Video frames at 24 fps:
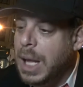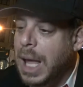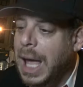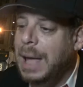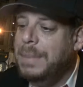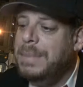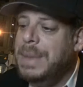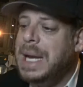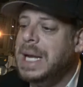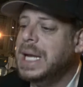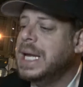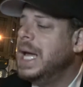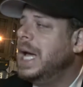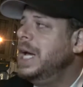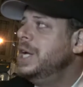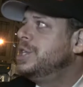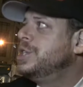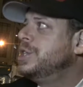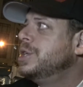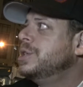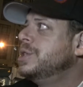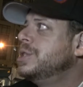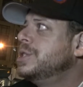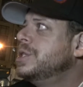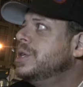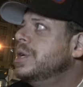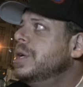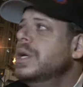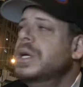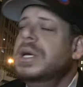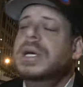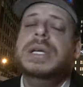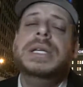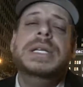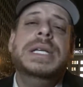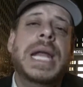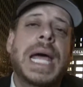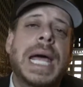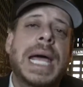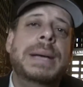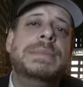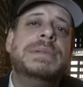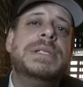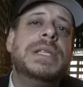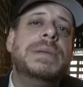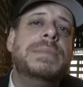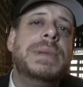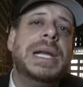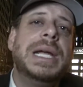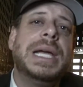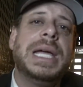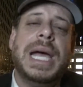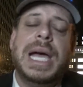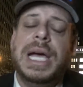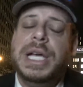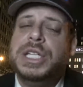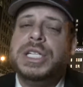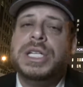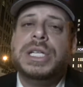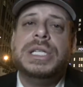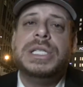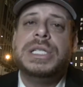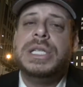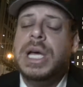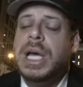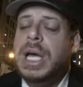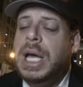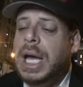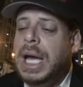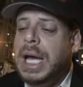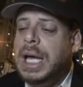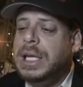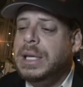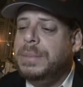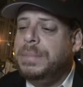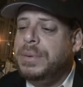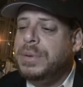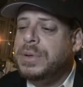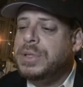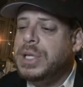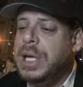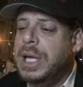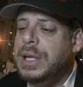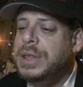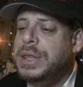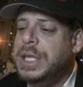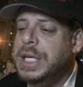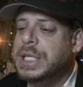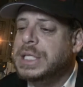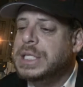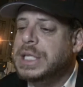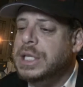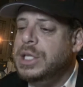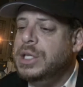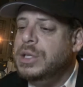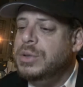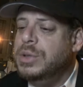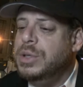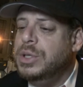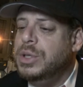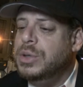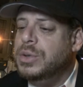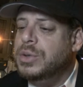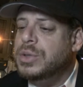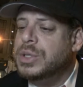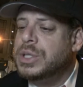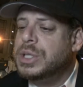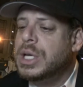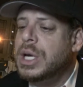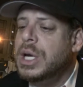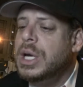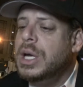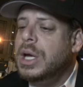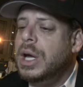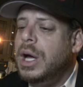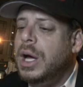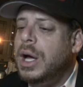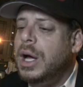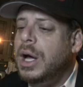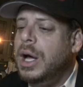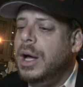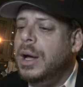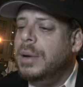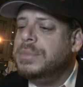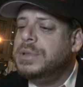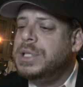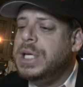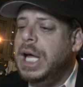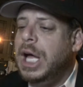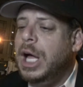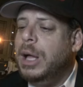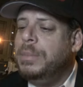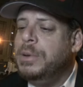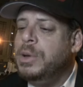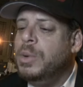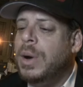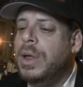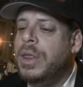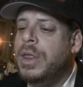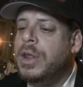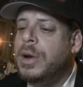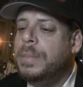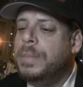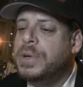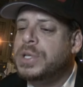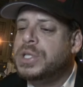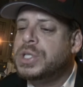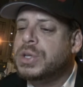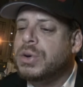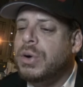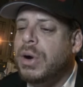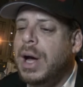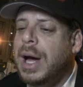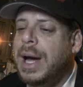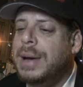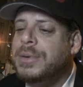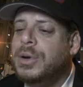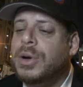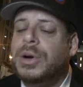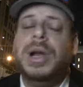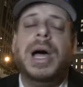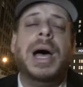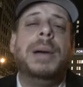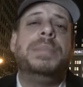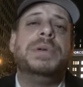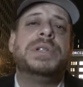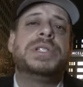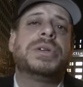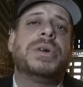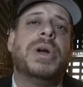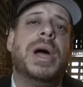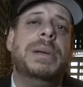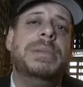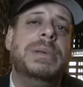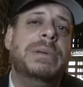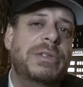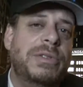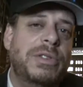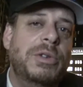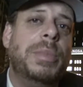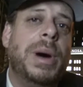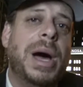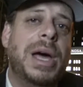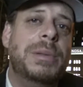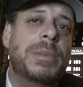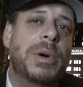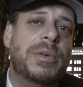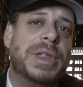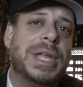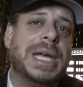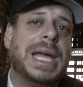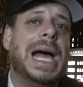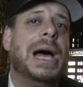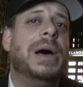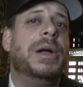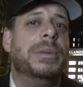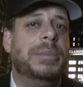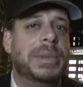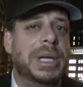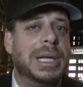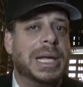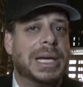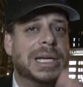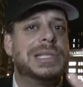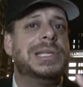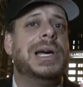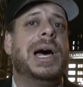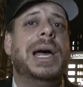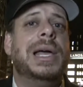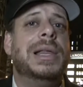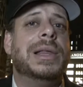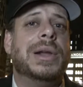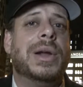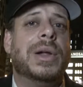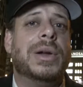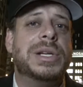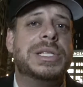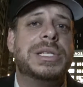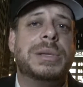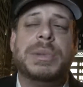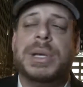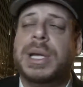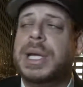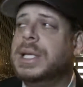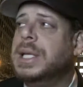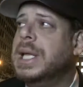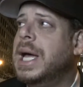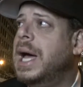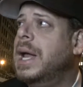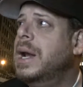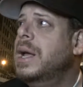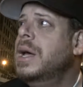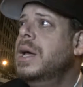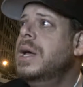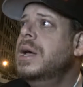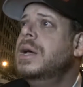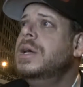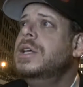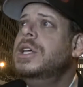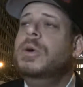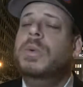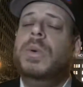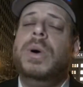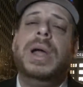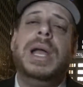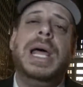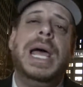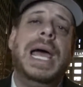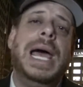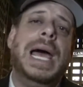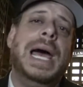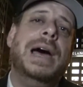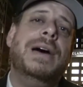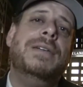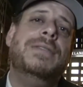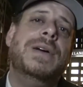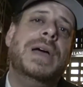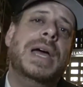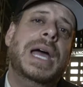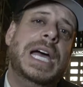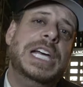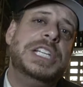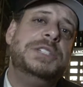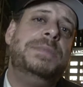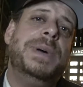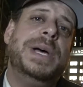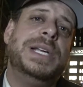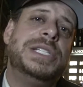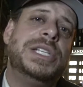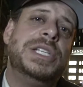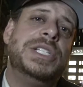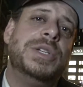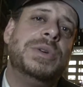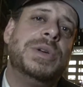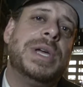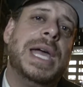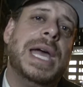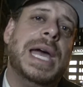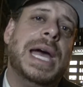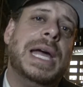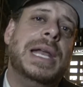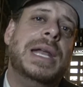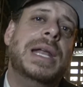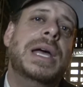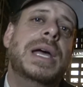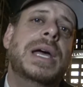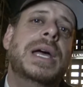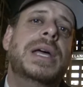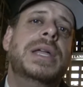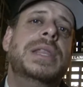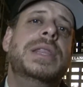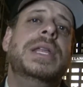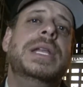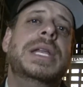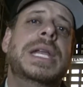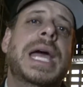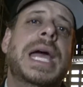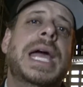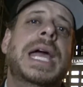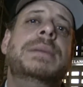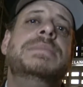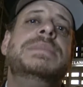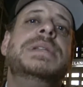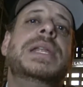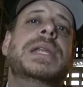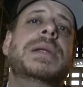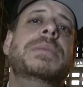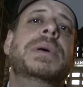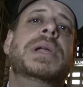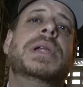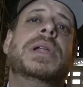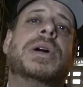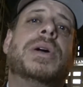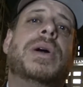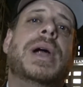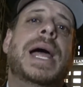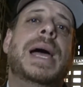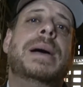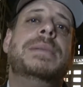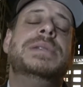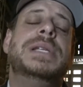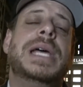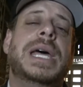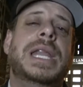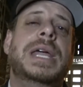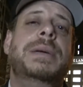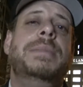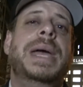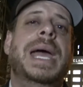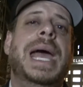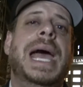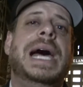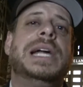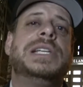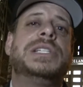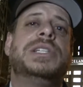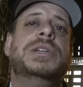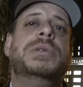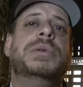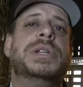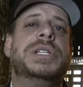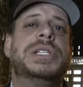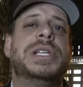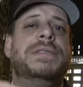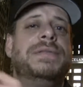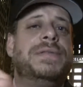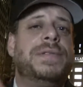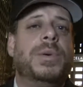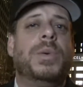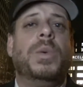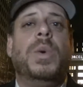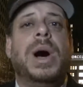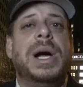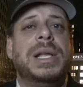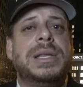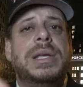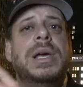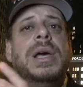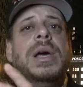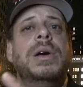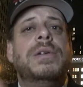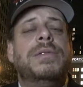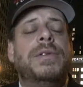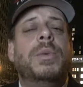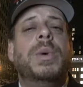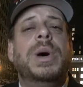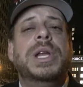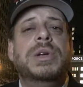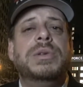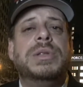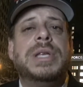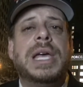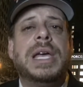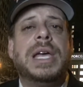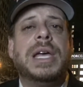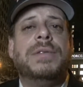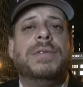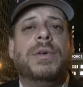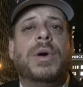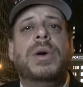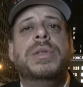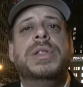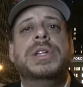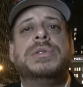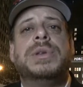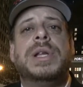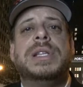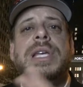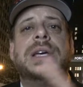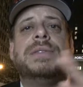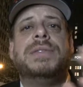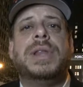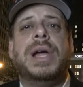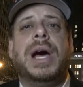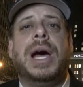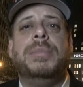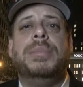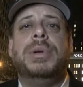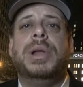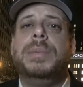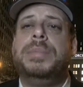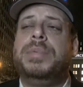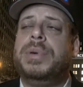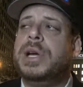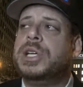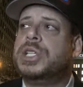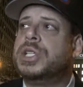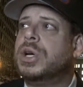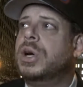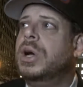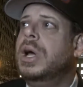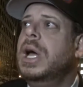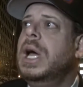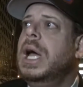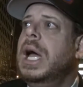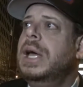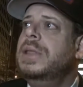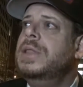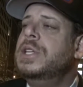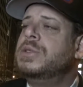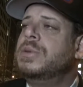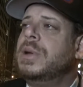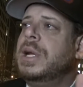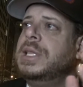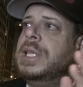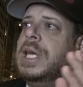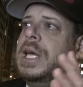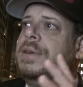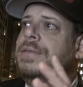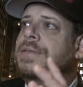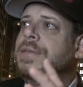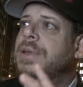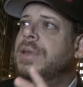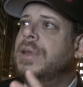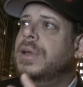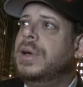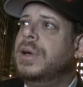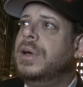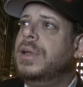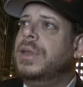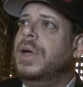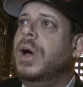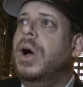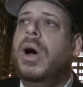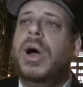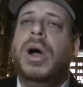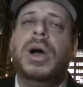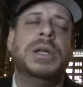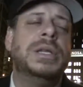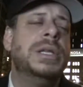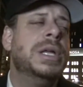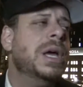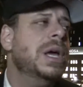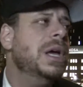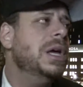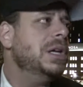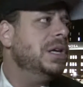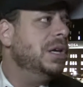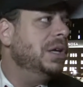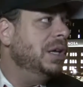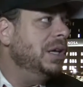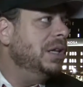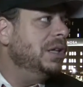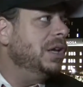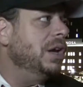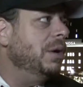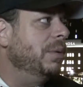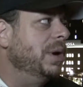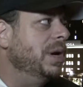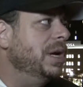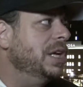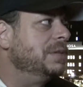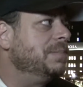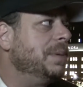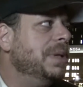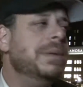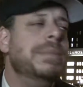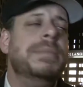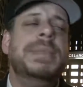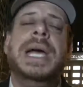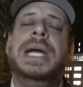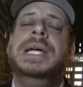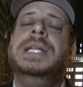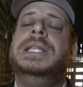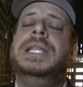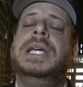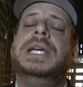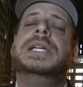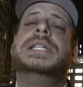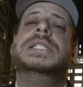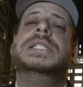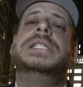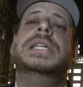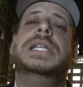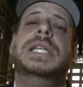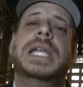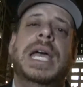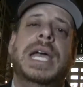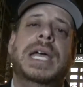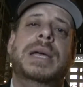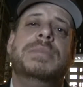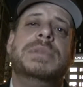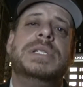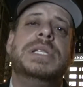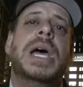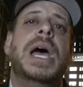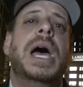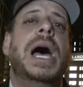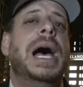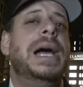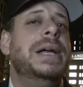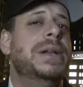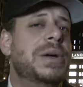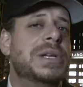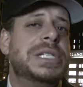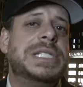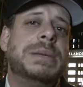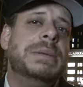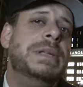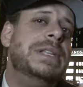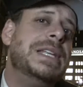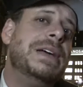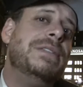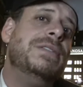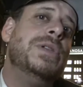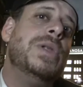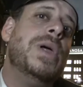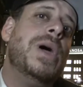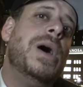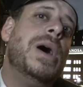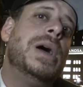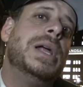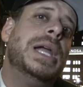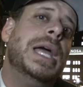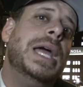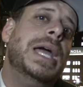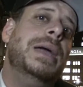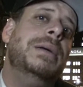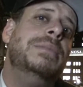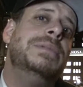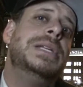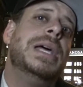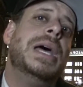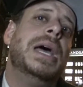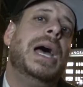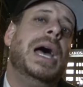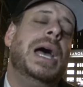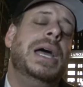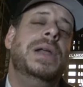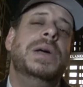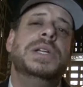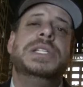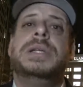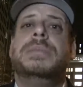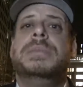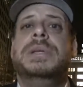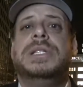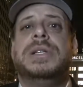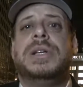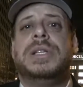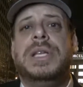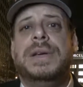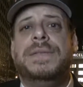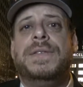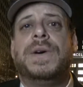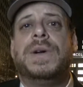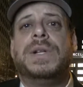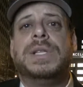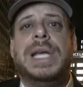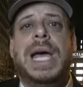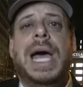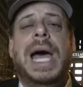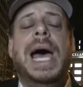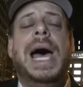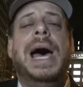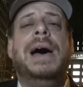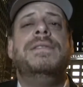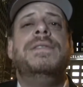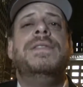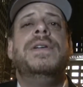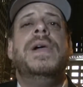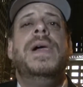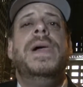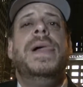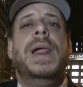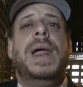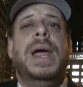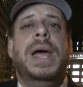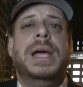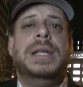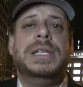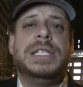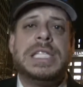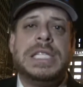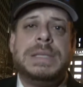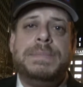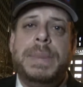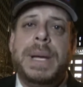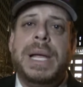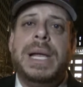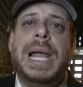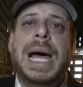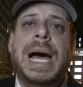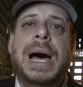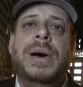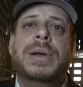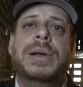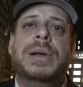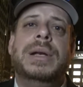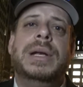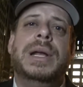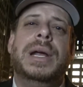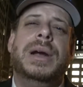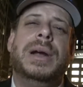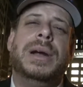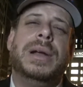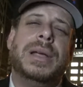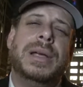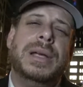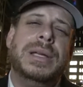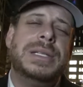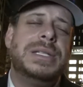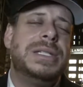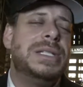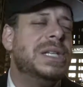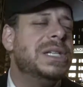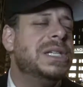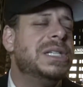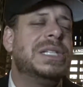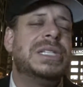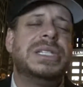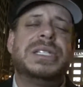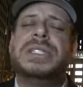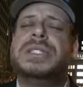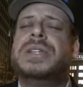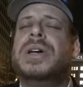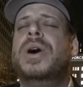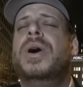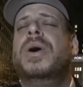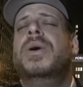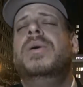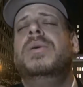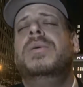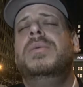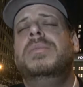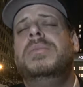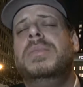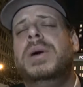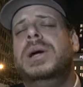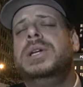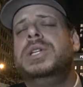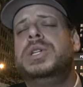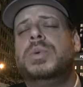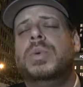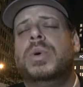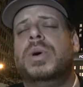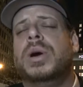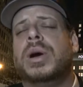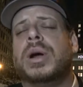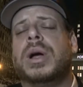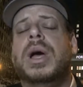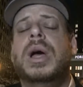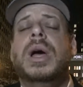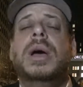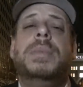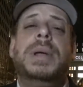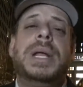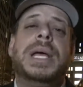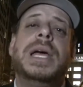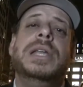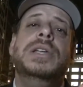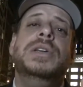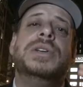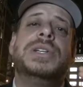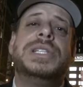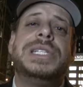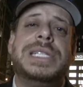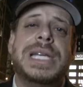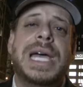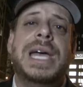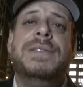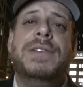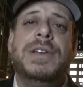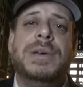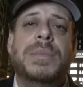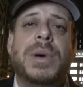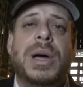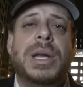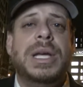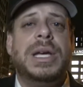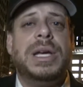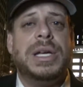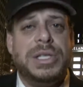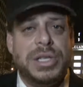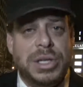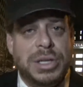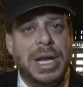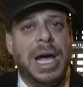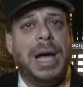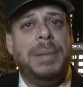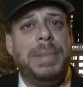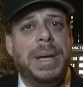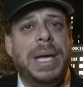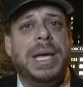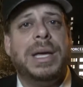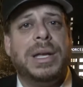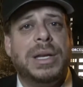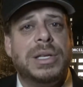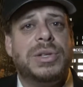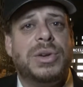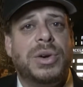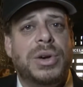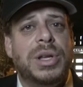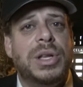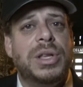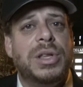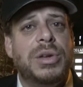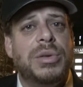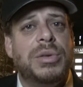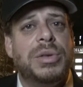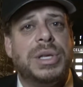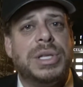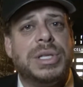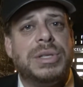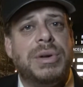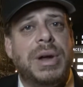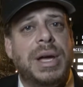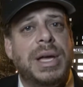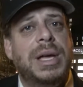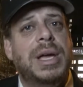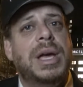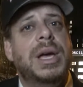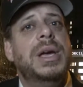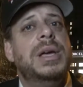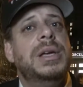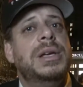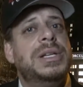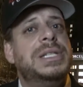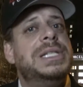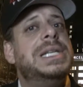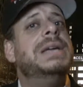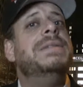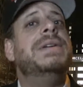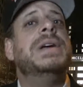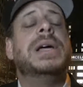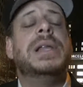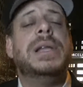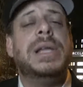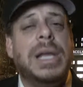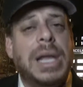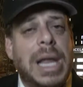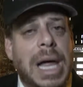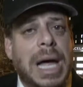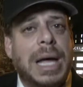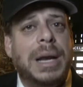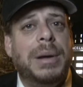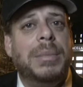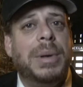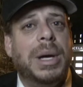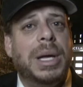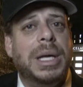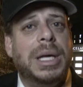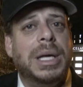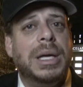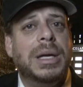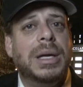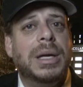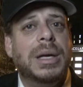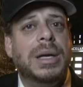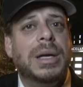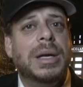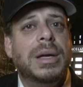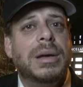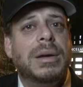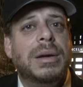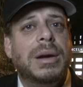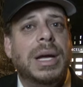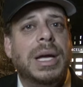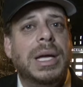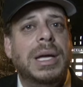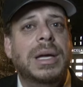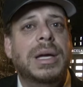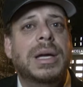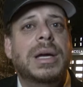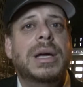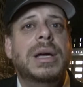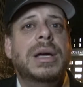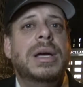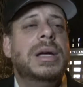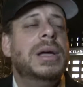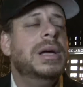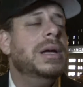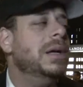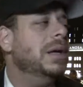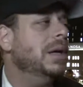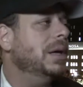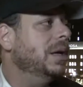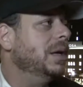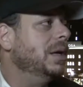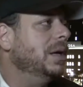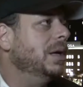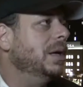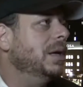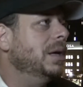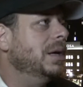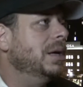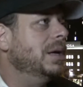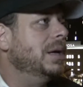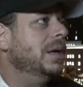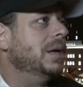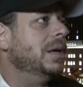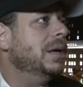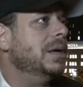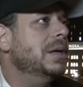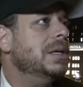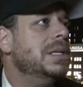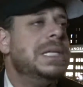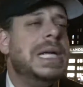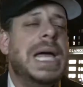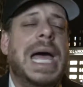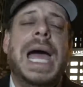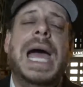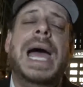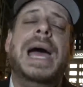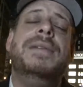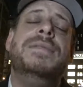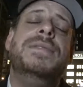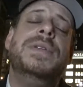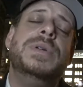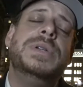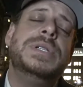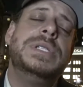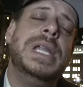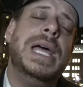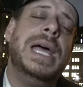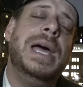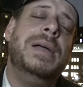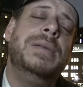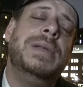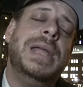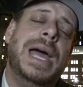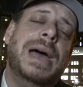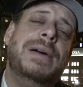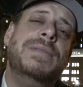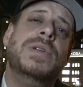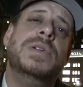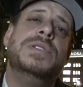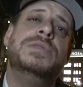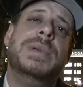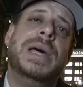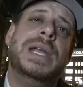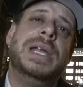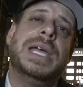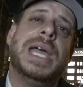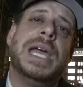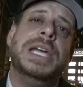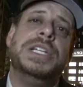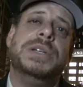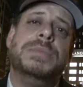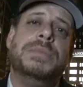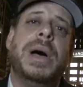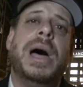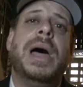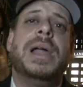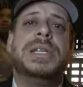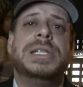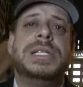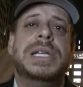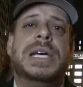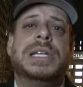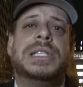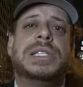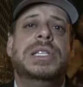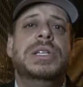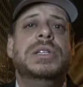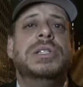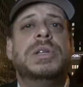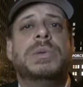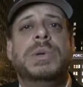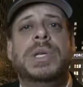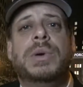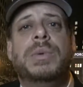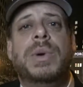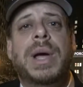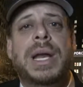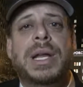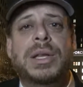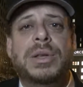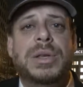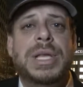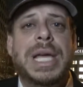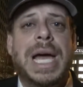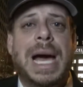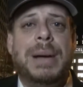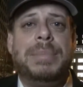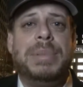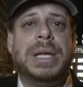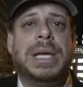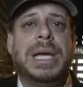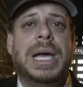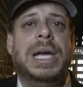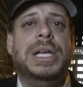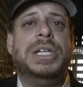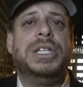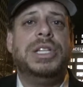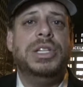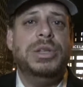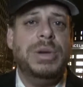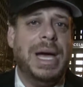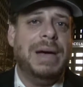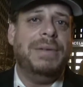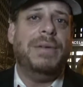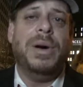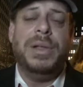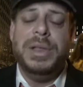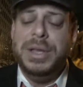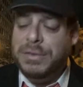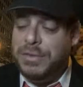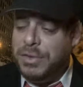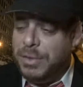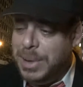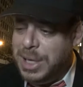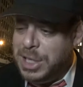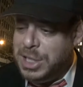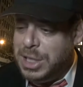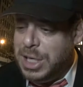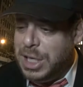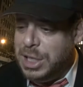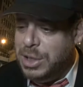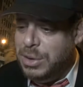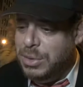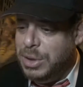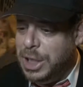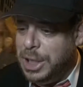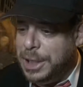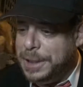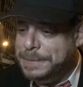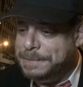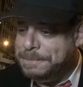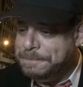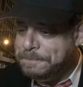And medications, names of the medications and things that you use to help you, whether they're prescribed or not prescribed, even if you buy them over the counter, meaning like a Tylenol or something like that. You want to have, as best as you can, the names and the milligrams, and they may ask you, it'll say, for what? For what are you taking for? Oh, this one I take for the high blood pressure, and this one I take for the heart. You need to know what it is, but the main thing is the names. I know some of these have long names. I know some of these are difficult to have and spell out, and it's just so much work. But again, you're saving money because you're not paying an attorney to do this, right? You're saving a lot of money, right? So have those now, have those medication bottles next to you so when you're ready to do the application, you have all the information that you need.